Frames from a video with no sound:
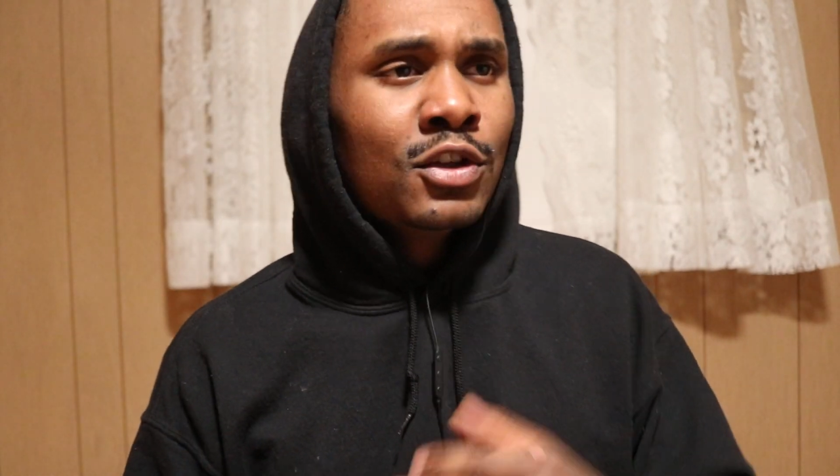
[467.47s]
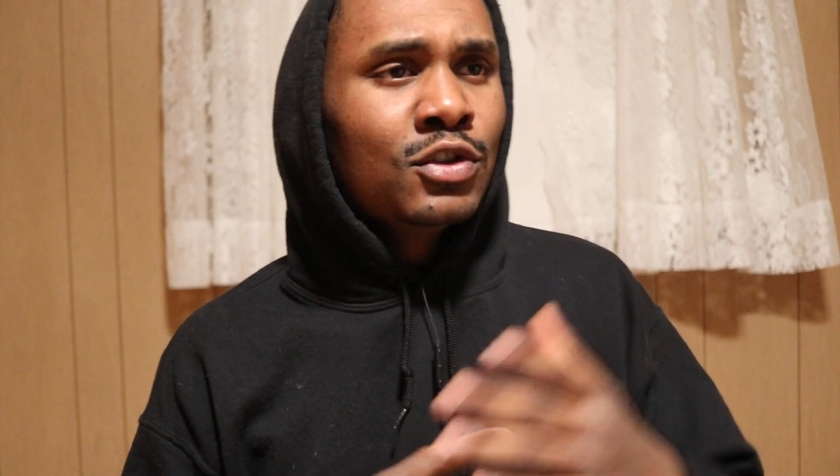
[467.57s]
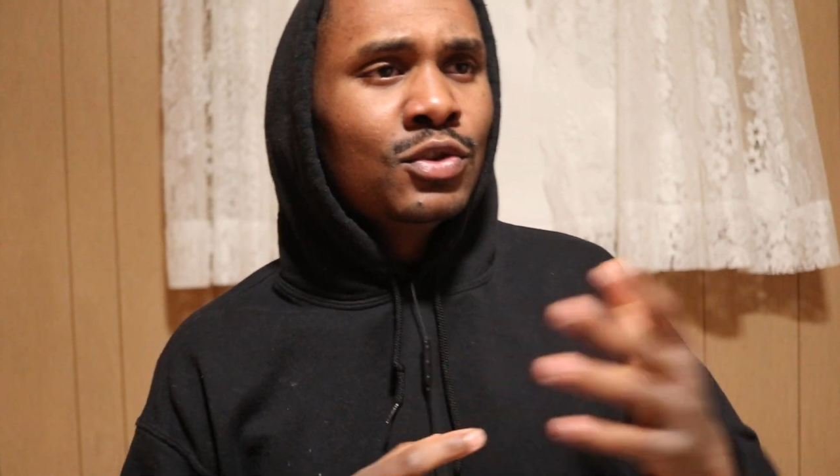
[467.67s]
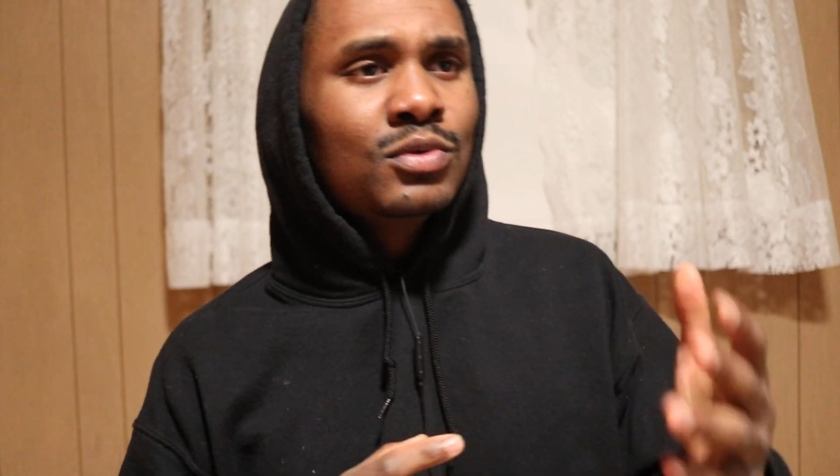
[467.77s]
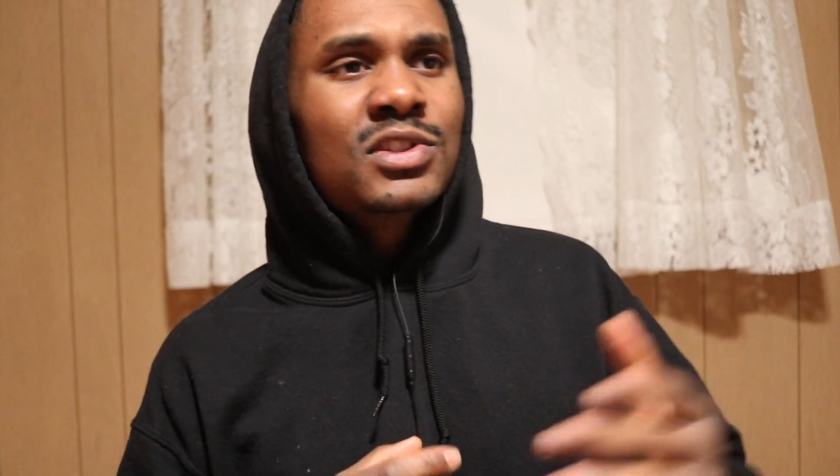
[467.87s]

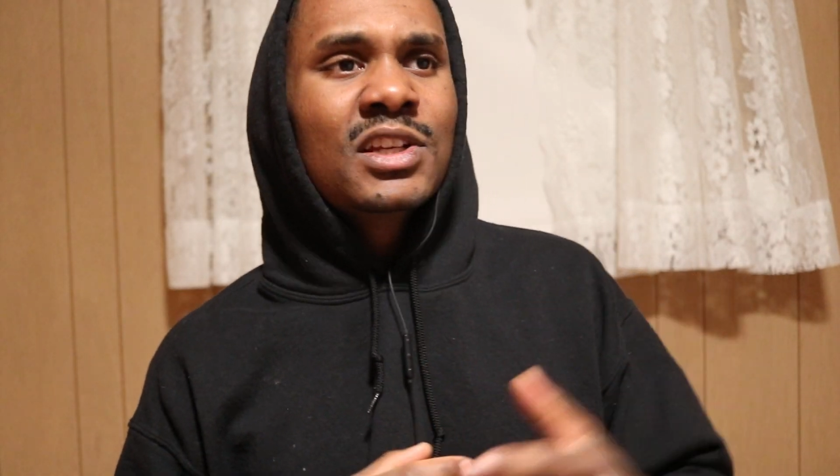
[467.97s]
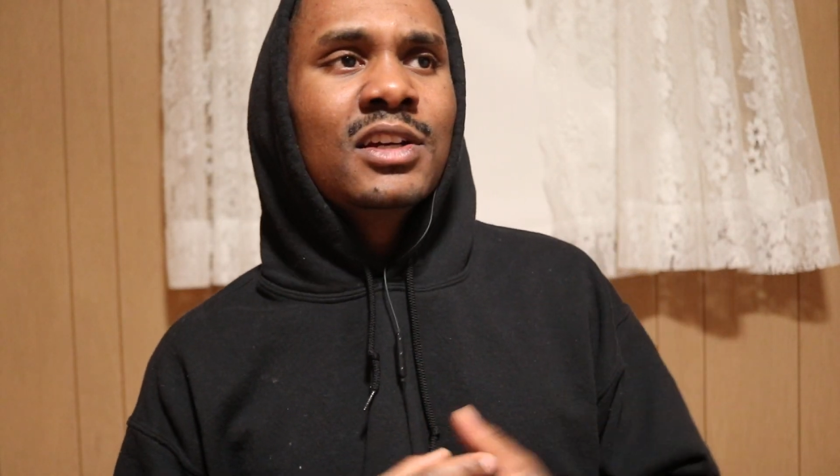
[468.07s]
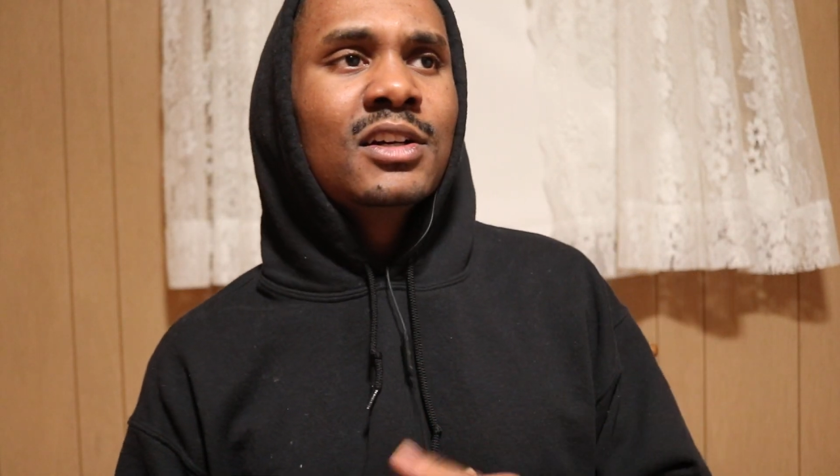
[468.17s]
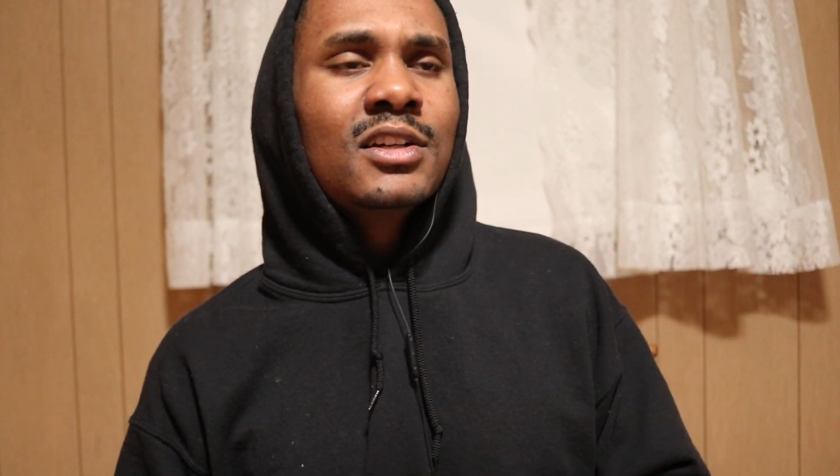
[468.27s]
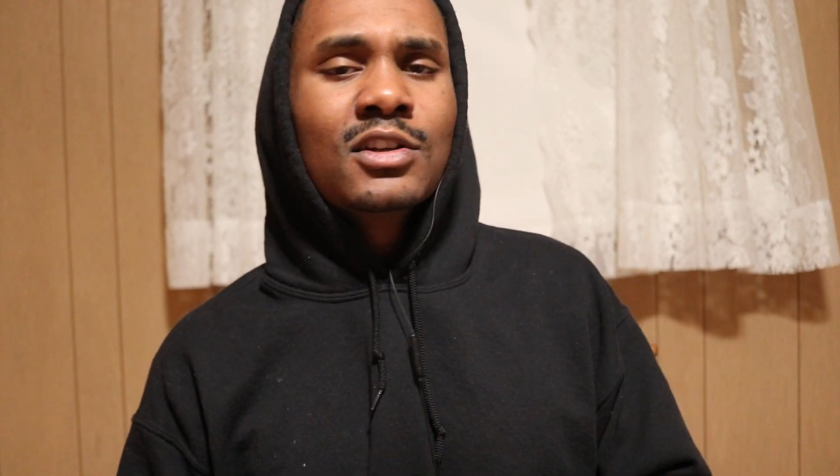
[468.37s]
you see
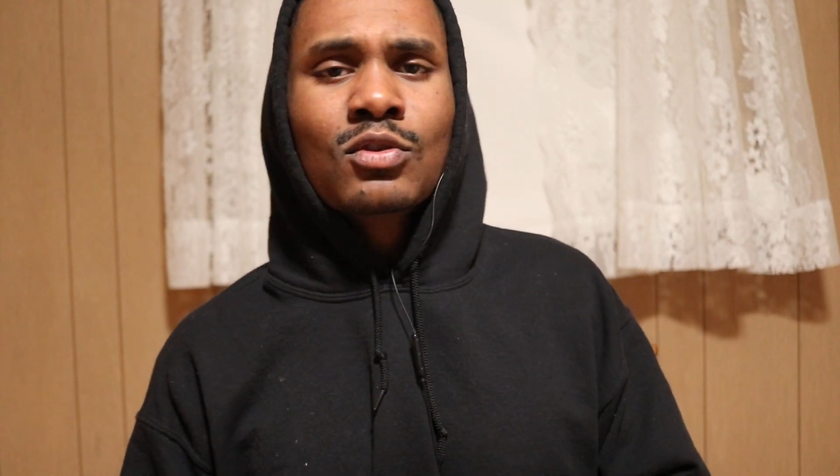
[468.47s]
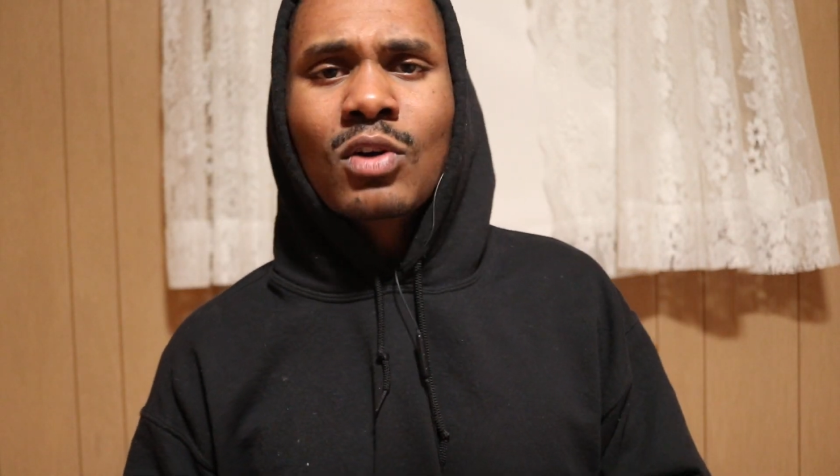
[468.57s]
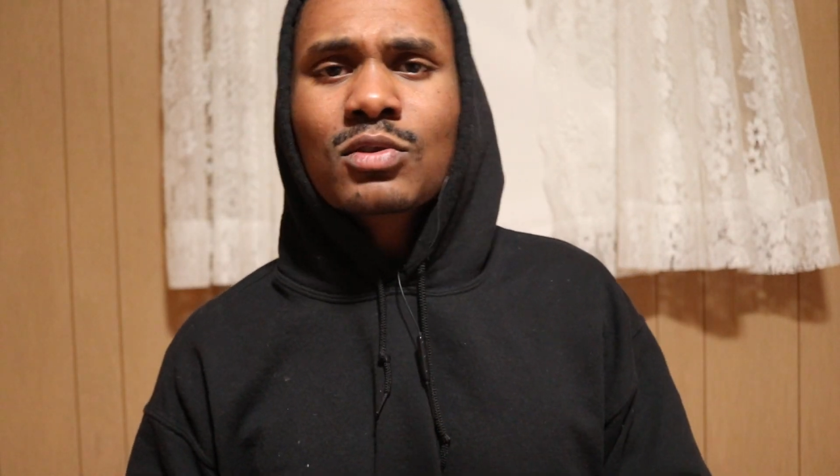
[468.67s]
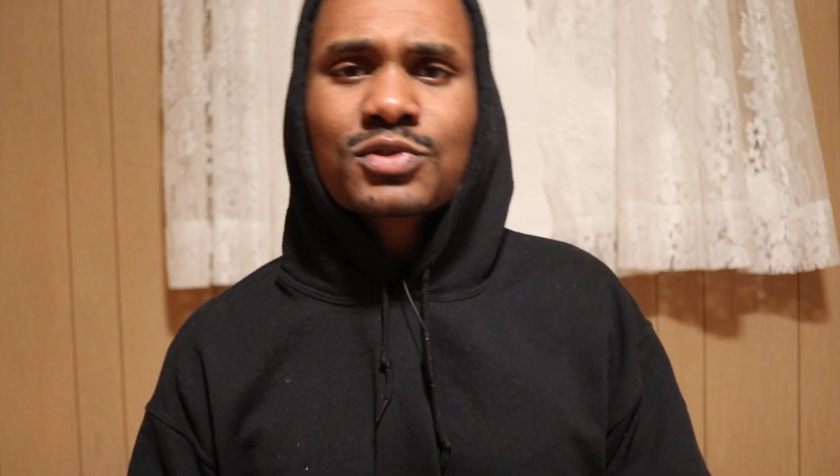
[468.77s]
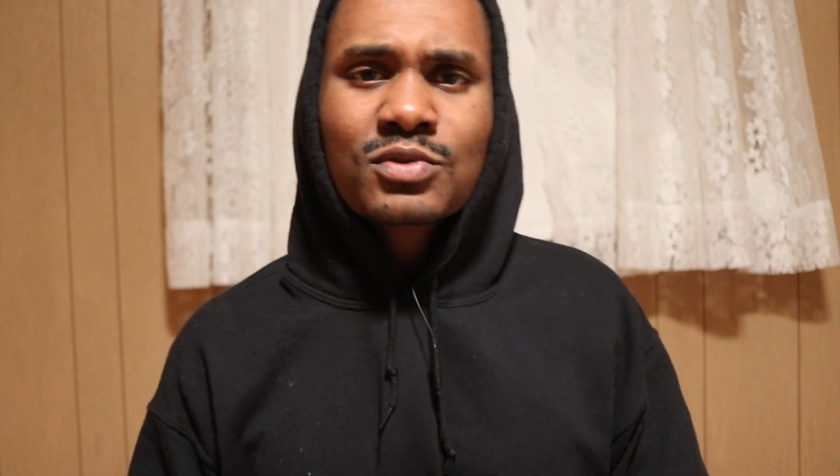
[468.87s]
her in the
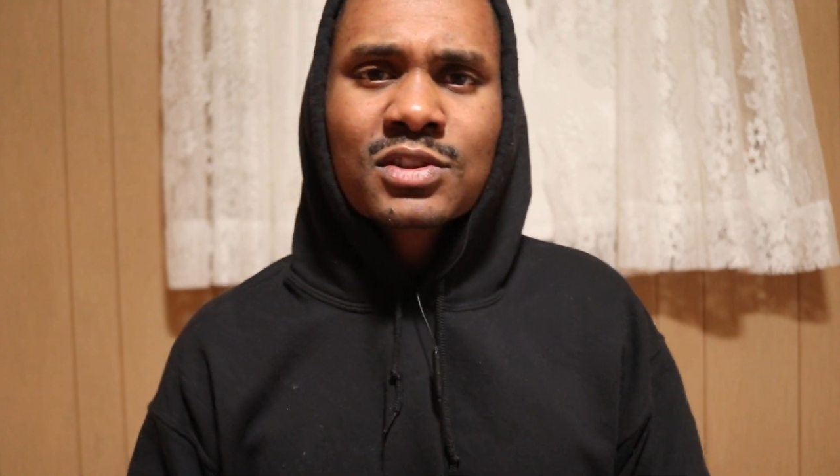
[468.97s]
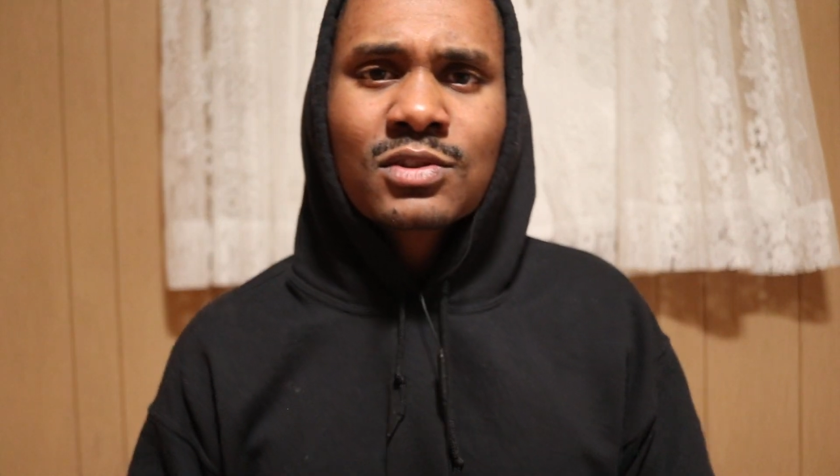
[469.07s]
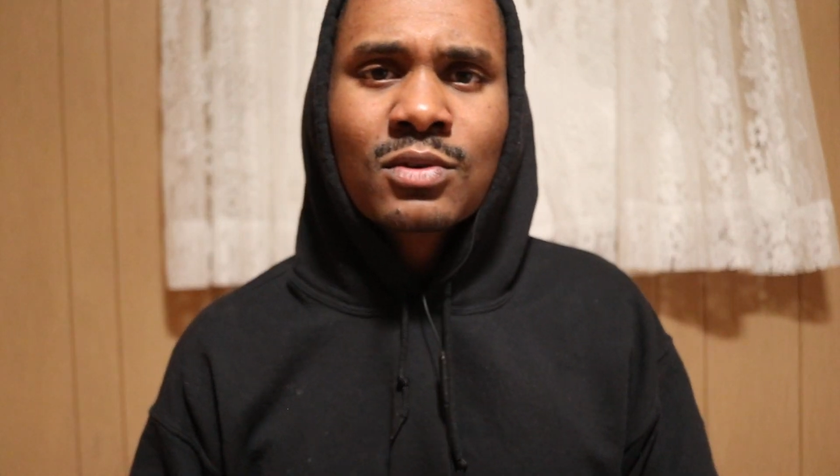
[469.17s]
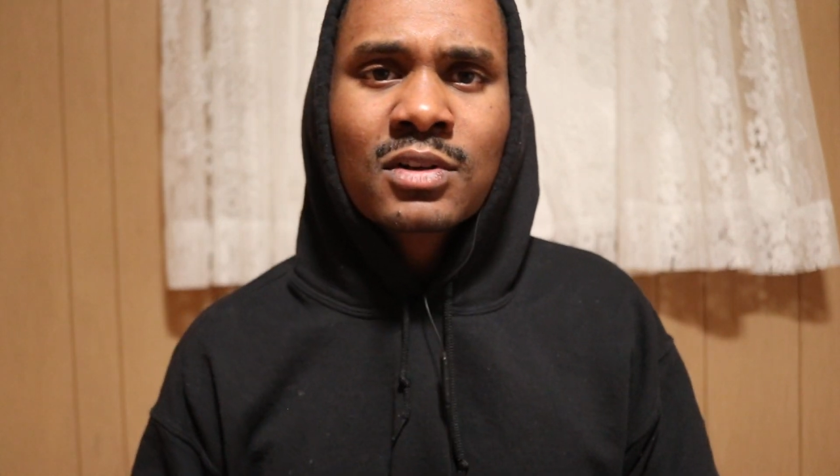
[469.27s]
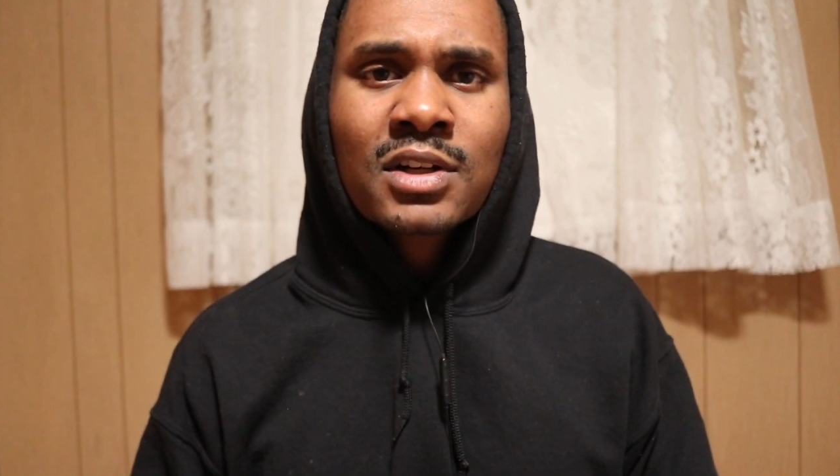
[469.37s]
grocery
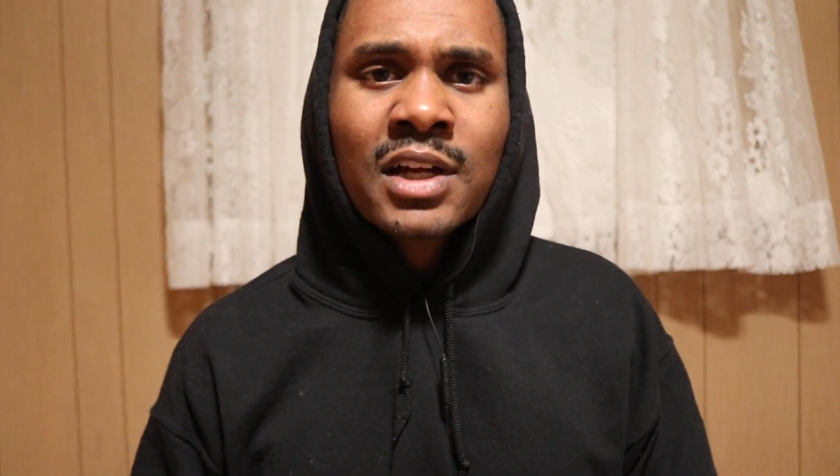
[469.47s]
store